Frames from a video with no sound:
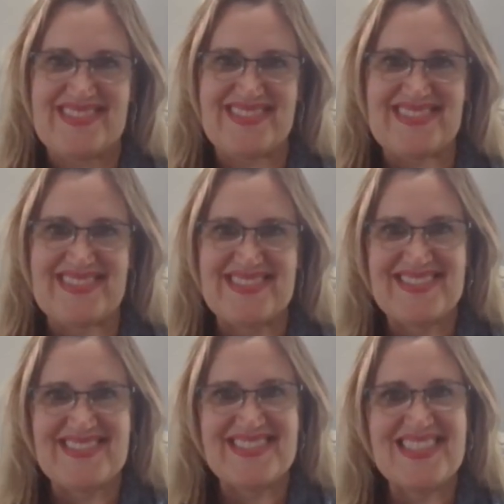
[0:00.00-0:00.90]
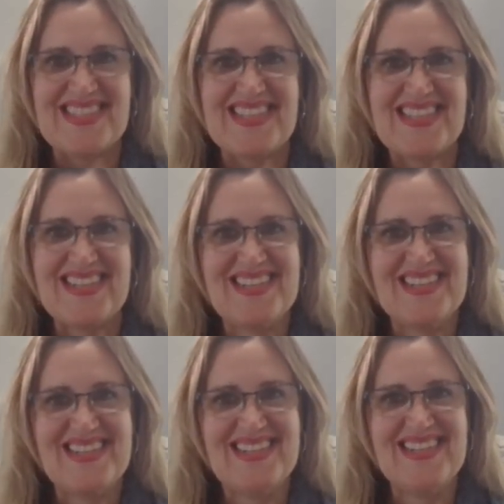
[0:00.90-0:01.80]

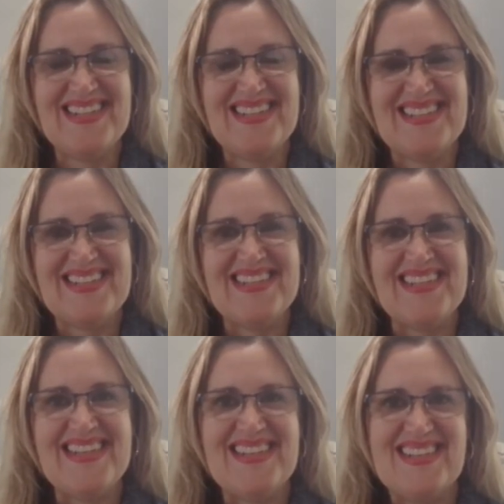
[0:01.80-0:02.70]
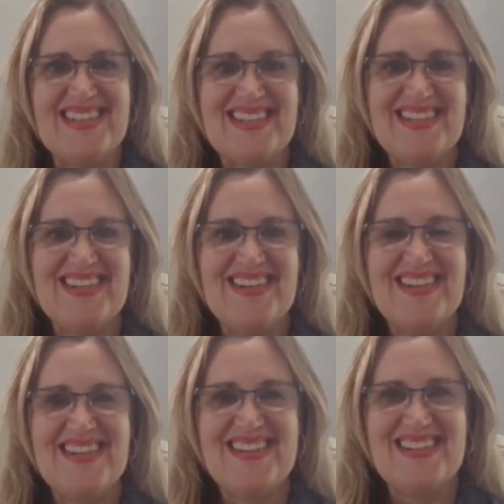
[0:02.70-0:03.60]

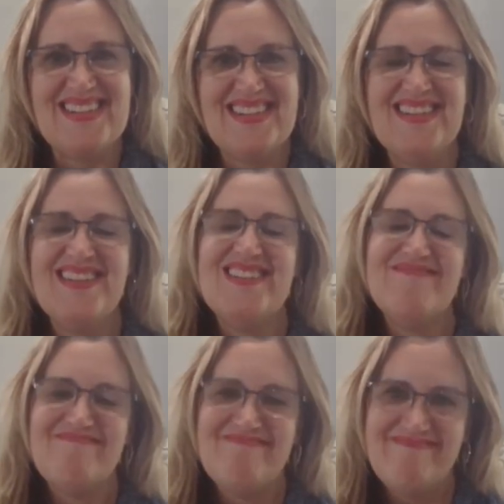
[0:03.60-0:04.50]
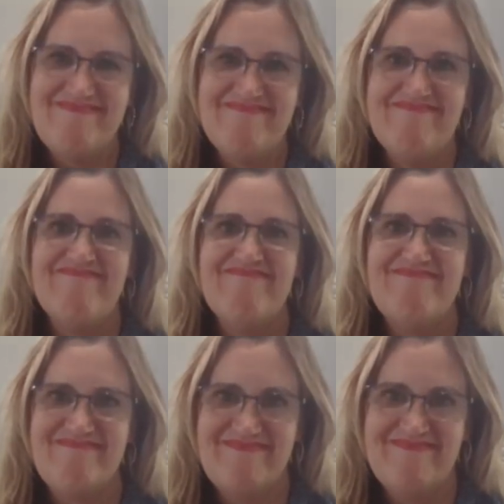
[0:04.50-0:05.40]

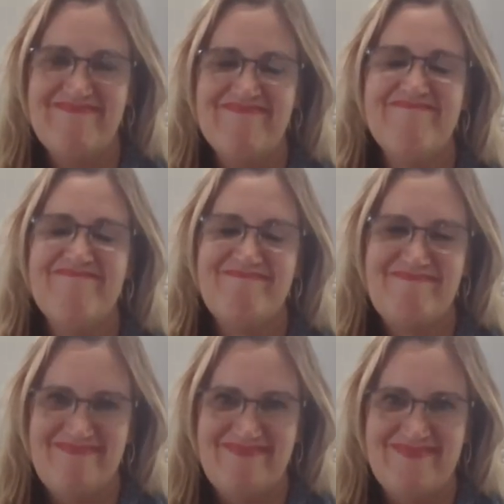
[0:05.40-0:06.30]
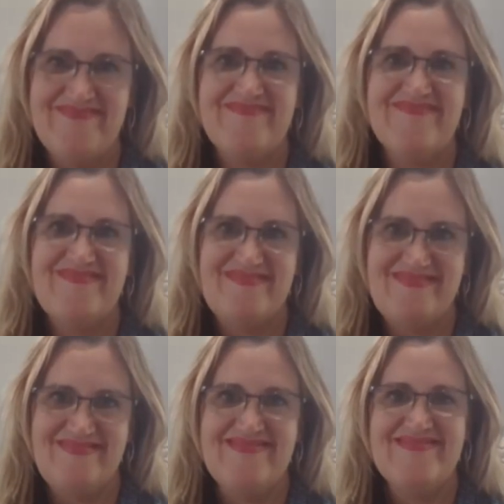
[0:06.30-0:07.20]

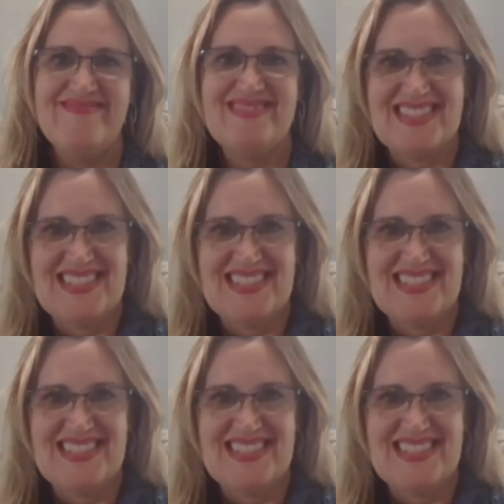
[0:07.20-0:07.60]
(silent)